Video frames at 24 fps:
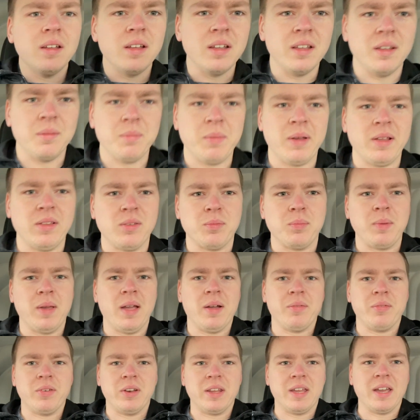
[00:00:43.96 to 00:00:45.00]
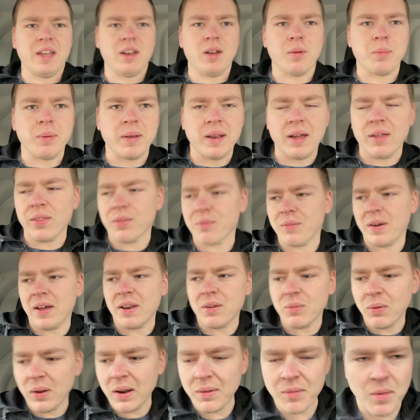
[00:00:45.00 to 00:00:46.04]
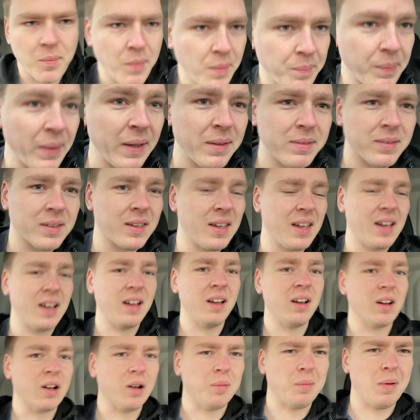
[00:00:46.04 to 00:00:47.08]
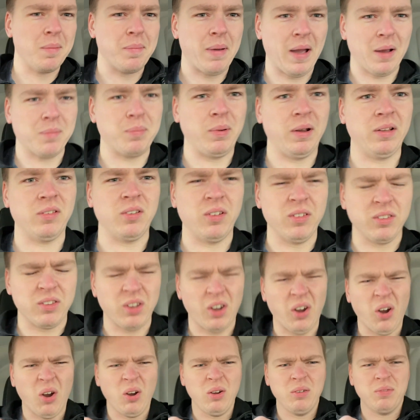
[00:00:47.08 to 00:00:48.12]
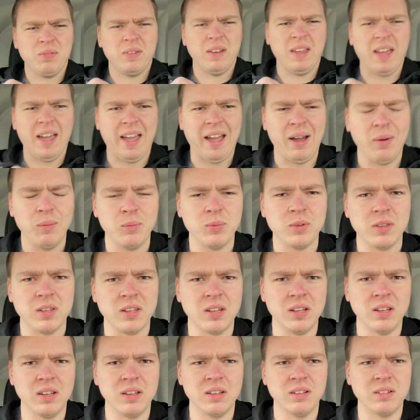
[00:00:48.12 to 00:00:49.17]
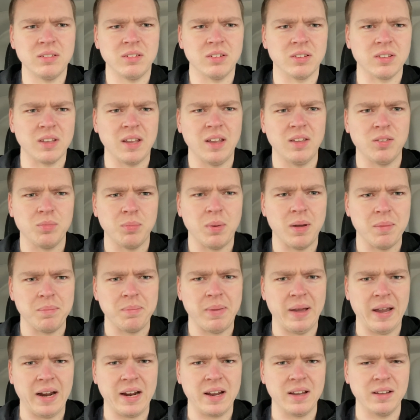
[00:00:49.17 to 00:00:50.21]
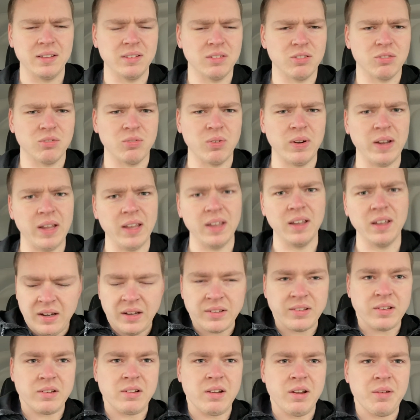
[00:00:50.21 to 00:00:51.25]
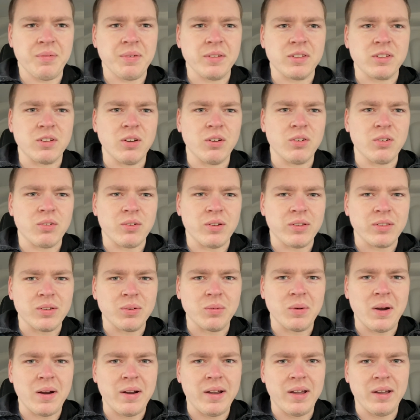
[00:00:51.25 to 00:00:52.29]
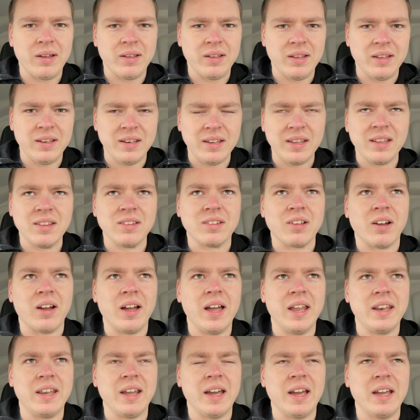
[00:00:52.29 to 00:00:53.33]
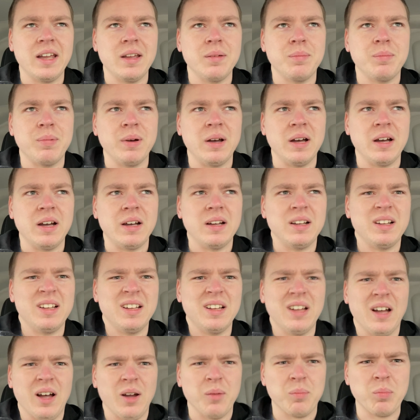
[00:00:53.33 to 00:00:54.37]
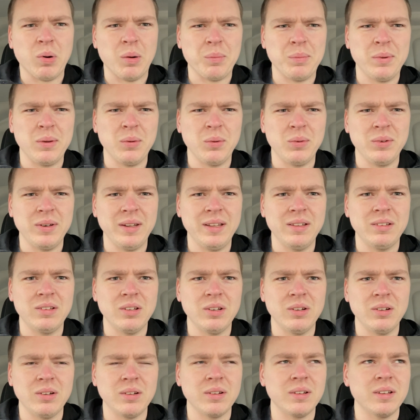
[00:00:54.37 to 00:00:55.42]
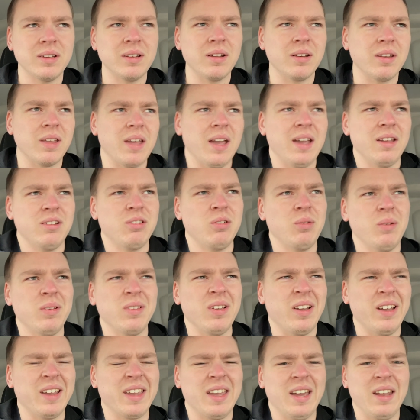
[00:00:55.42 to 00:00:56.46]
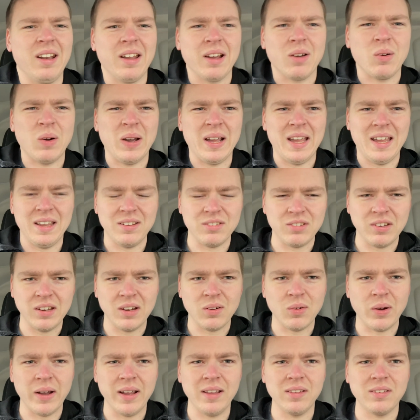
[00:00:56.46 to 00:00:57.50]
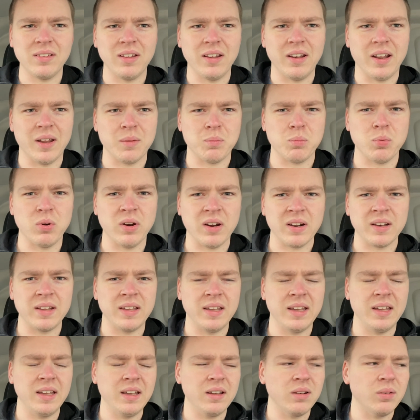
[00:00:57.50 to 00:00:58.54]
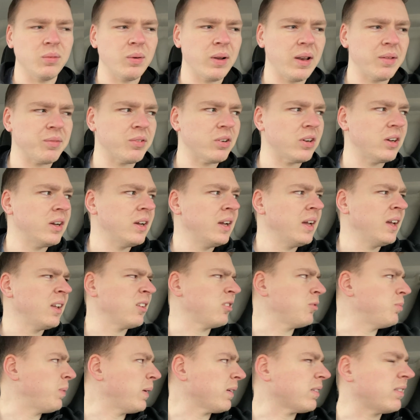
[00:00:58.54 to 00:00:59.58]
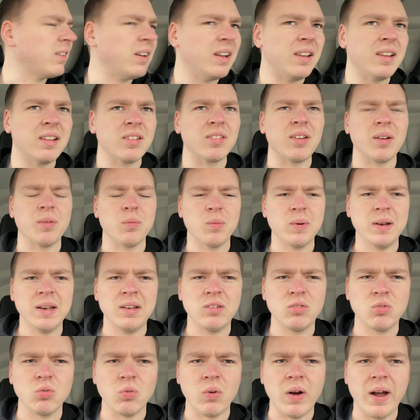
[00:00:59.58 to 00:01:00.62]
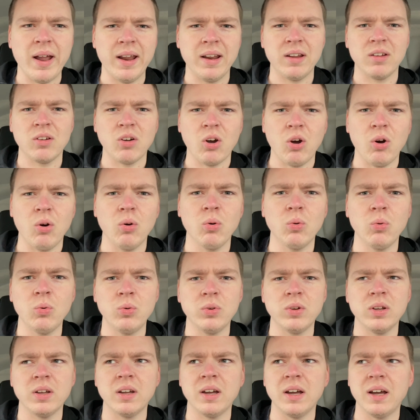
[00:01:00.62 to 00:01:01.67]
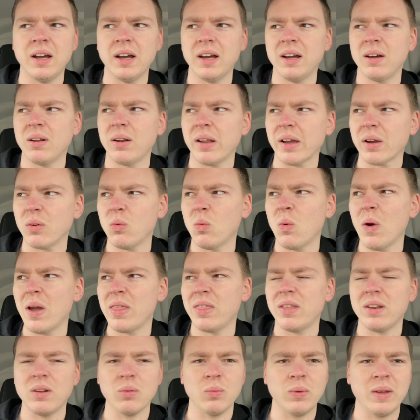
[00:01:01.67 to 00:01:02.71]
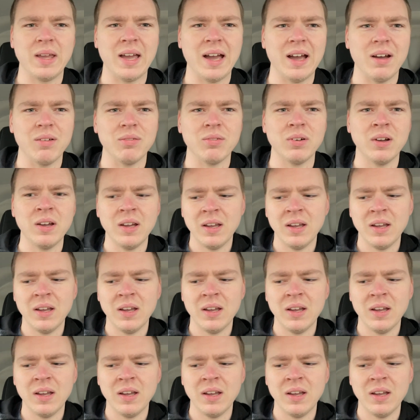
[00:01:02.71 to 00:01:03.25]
it means me having to get up and out the van or whatever, but basically I've got my back brace on, so hopefully it helps, just keeps my back straight. I don't know if it's good or not to wear it the entire day, but I probably will need to. The only issue is that I get like quite itchy quite easily, like prickly heat or whatever, especially in this like really dry and cold like weather that we have.